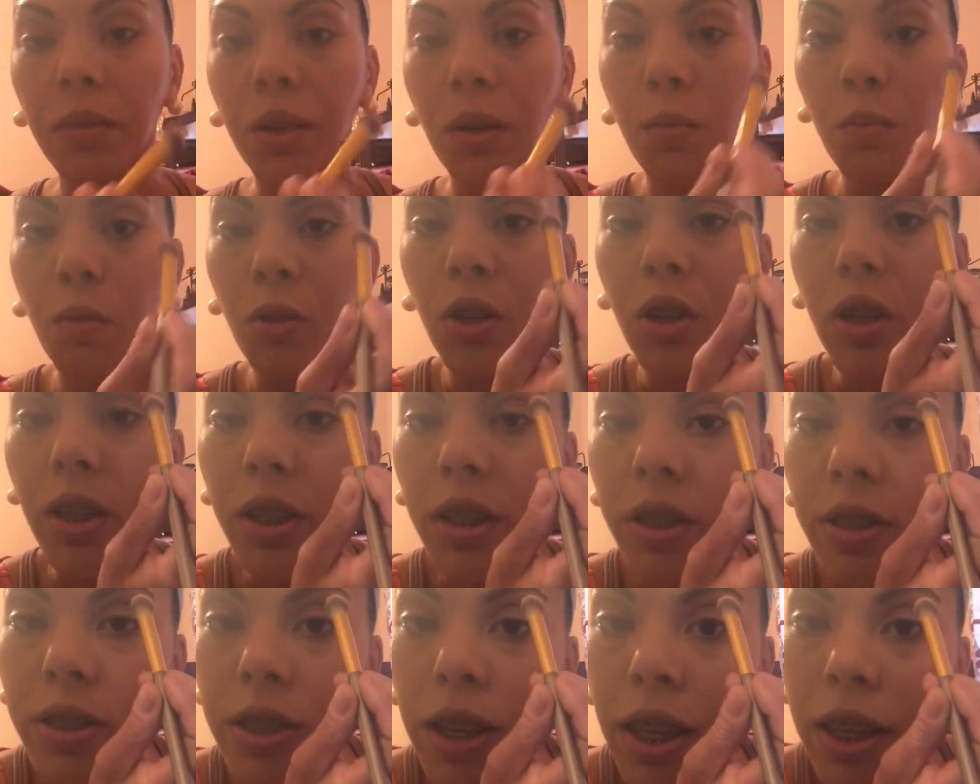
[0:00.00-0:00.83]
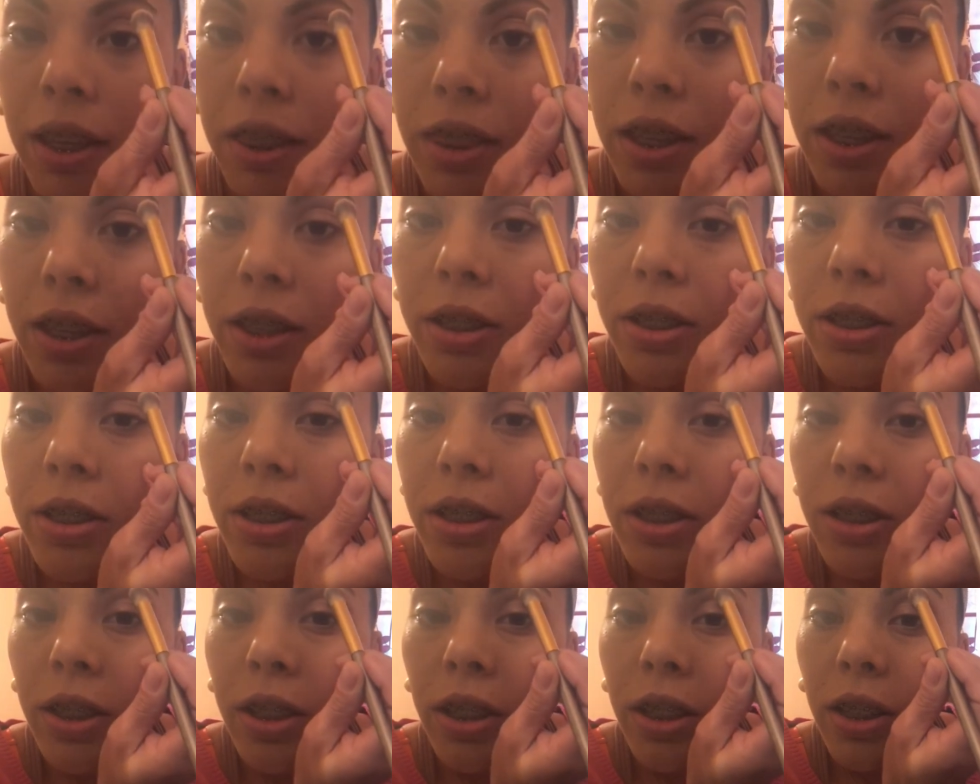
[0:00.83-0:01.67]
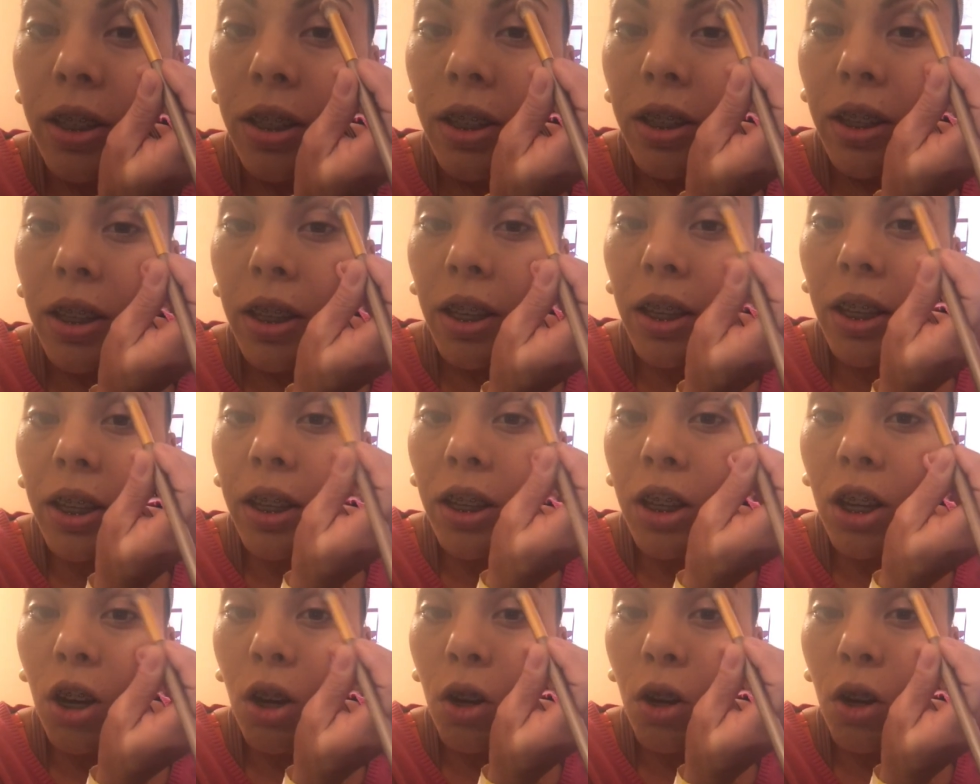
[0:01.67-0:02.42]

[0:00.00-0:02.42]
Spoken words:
And we're gonna take this and